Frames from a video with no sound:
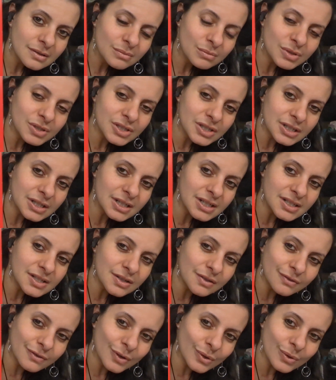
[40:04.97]
but she needs to
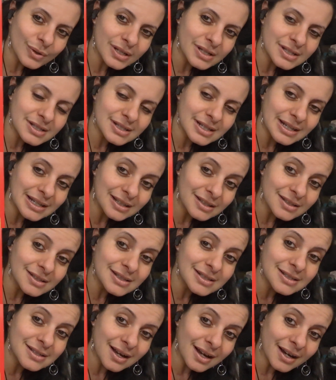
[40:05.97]
focus
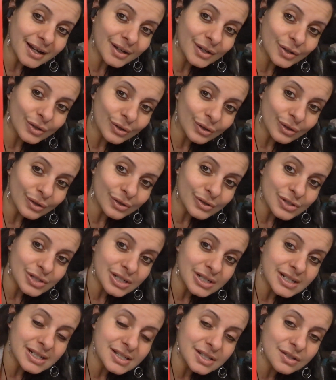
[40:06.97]
inside her. She
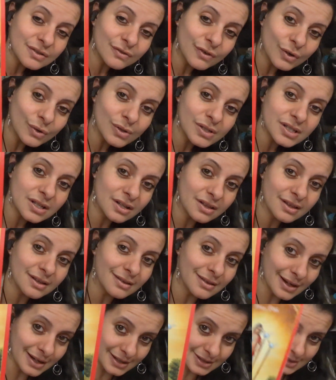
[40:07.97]
needs to focus on the
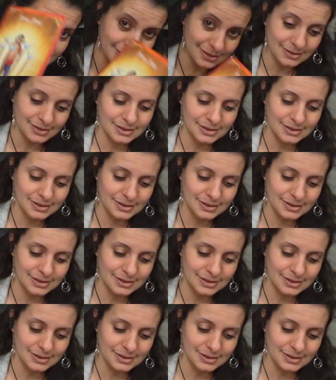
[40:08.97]
light.